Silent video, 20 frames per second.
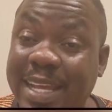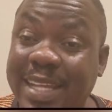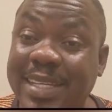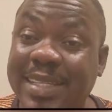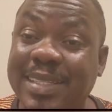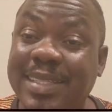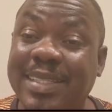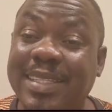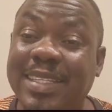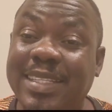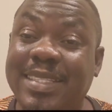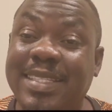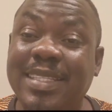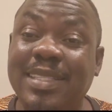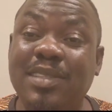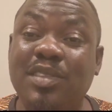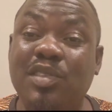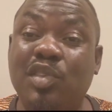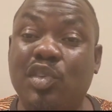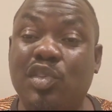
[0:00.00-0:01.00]
and the
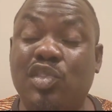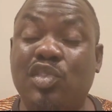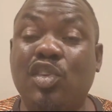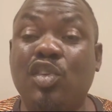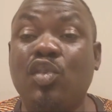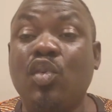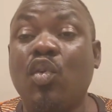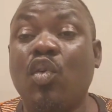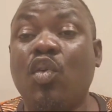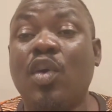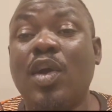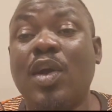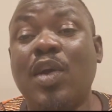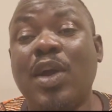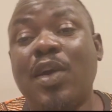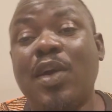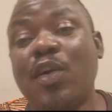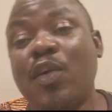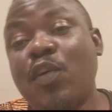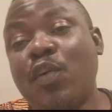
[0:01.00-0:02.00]
thing does not
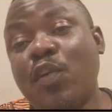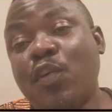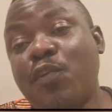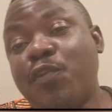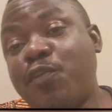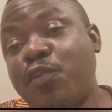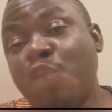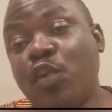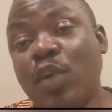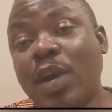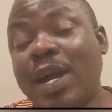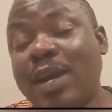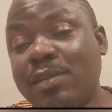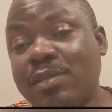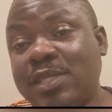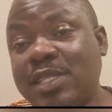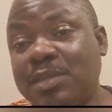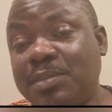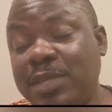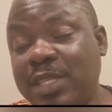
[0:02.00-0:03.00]
flow
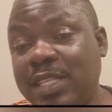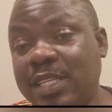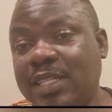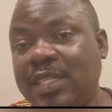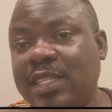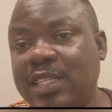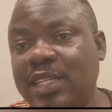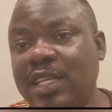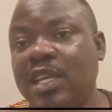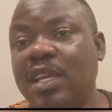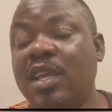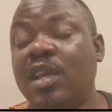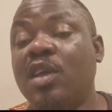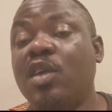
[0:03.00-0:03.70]
out immediately,